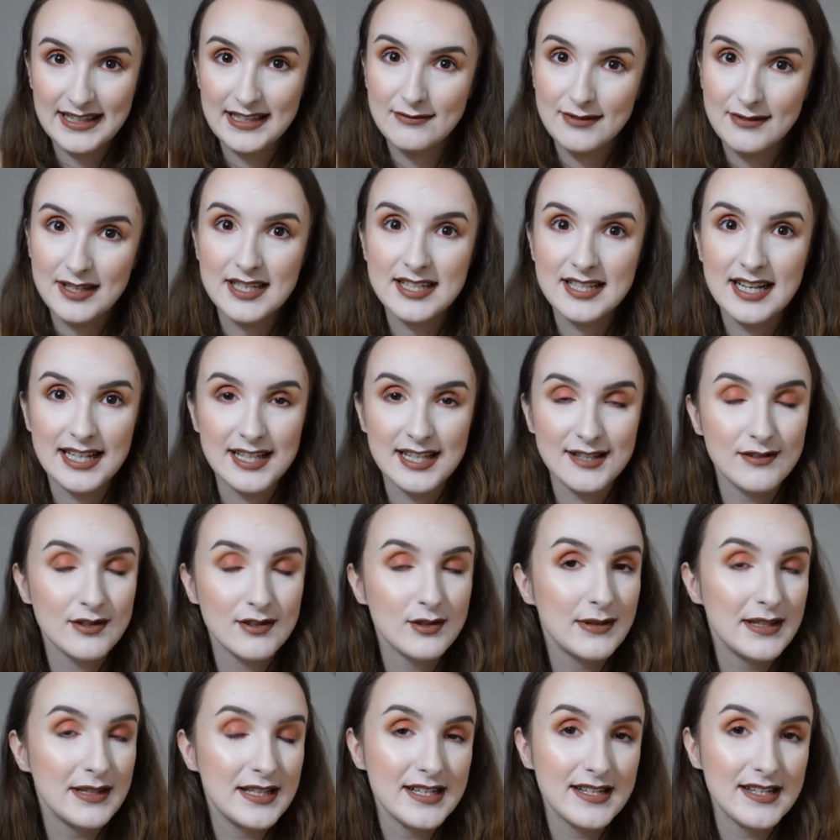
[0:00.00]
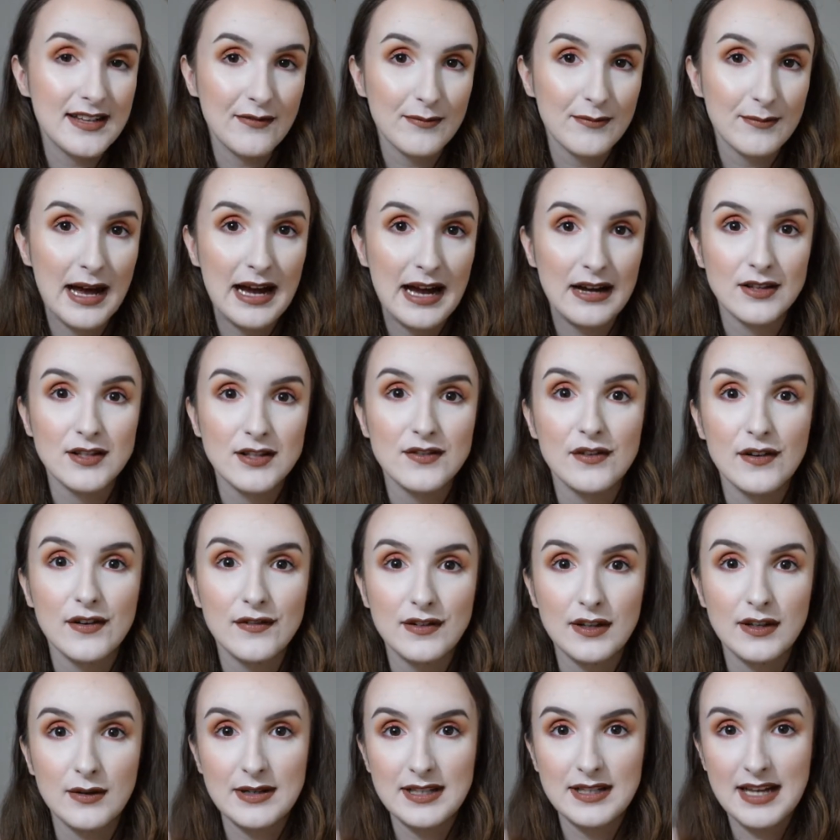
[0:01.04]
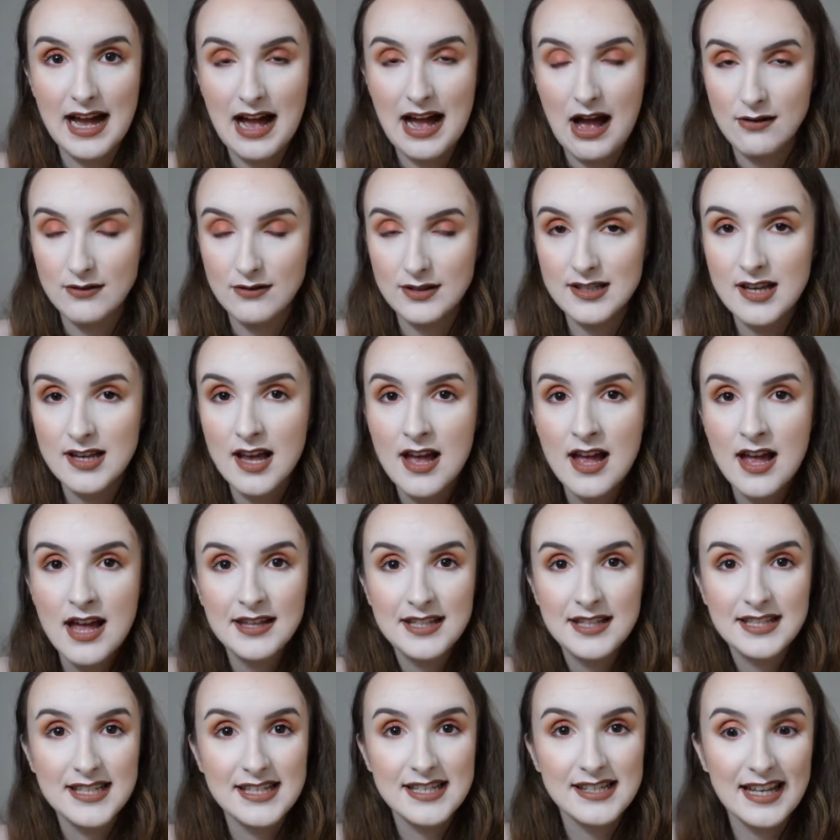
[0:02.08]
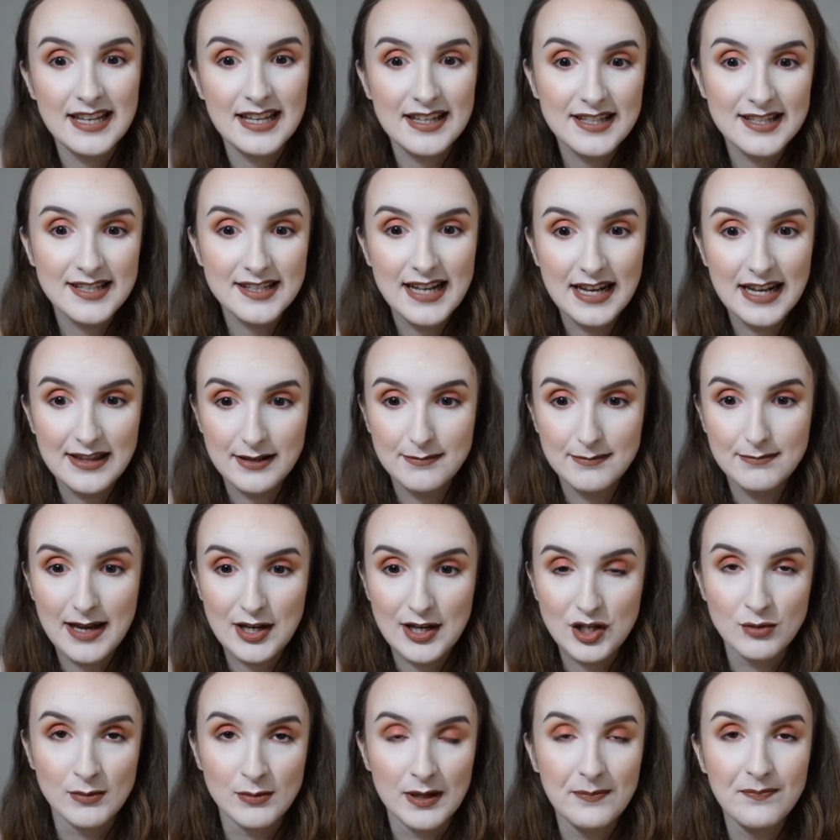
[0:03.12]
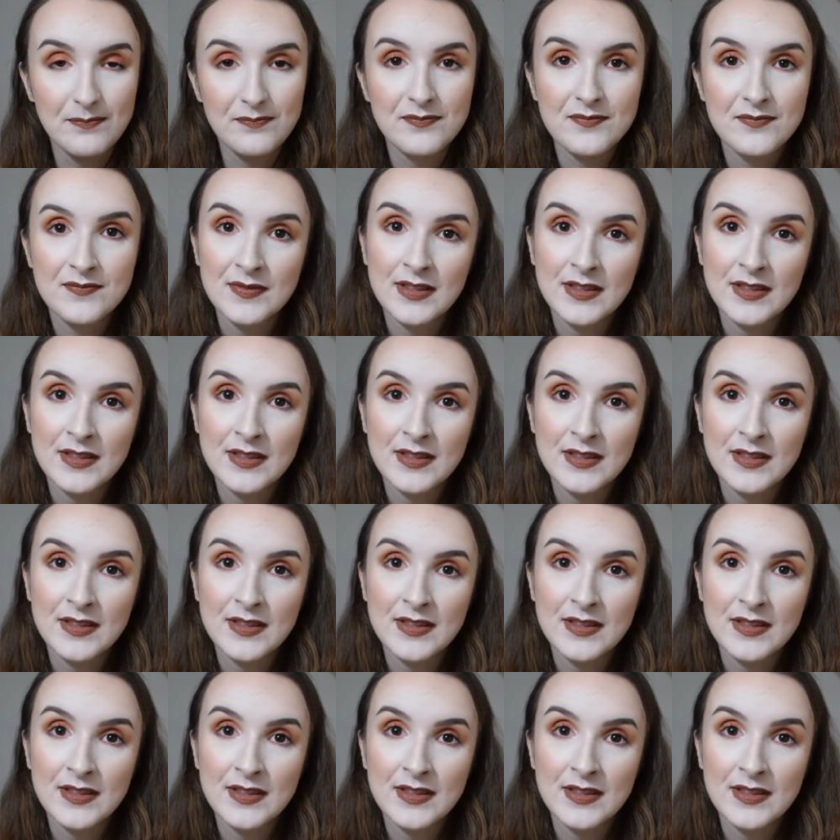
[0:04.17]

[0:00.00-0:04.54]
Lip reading: It retails for £27 for a fluid ounce. This is like the standard measurement.